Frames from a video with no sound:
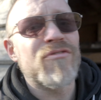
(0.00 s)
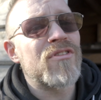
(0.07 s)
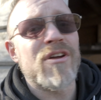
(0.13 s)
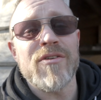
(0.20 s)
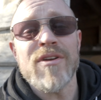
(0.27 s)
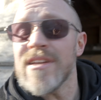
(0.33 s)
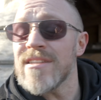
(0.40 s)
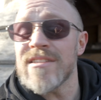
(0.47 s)

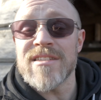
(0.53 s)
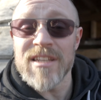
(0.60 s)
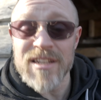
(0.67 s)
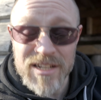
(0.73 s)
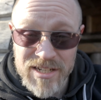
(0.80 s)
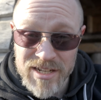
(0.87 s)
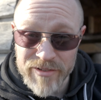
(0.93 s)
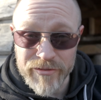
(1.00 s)
there is
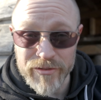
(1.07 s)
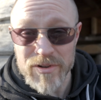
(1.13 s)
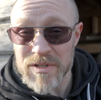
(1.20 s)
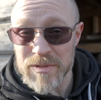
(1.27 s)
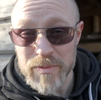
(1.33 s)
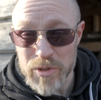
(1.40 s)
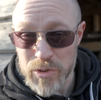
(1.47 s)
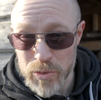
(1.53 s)
any
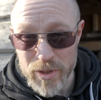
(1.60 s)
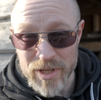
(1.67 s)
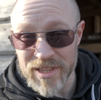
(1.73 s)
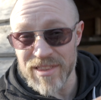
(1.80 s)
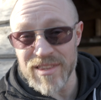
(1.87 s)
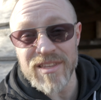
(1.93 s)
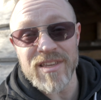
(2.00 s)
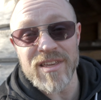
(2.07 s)
difference
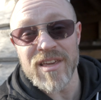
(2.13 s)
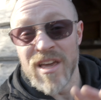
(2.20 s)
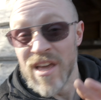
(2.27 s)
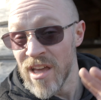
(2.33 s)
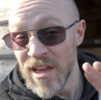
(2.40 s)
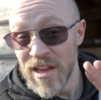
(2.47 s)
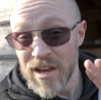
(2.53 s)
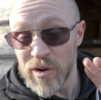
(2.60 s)
between the
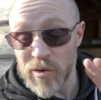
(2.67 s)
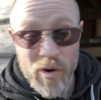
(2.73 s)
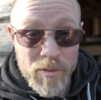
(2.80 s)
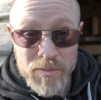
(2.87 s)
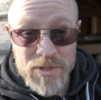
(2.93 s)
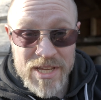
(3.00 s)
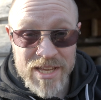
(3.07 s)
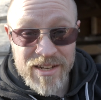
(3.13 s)

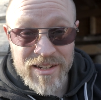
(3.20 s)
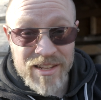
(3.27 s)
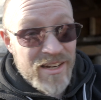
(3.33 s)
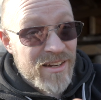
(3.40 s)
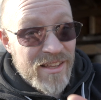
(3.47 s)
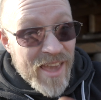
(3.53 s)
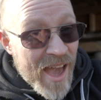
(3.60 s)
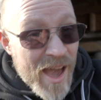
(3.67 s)
cropped
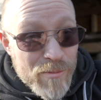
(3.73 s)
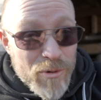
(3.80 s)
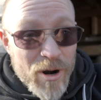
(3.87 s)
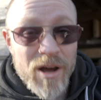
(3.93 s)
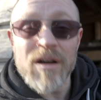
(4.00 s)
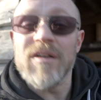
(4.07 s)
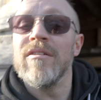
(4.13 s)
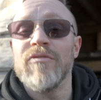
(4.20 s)
in
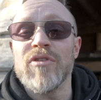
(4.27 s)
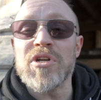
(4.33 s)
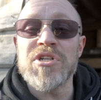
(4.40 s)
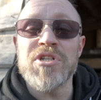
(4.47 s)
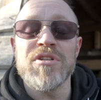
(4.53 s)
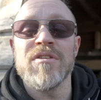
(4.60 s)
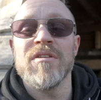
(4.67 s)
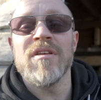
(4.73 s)
camera
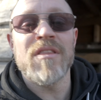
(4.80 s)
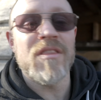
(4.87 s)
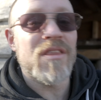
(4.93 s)
version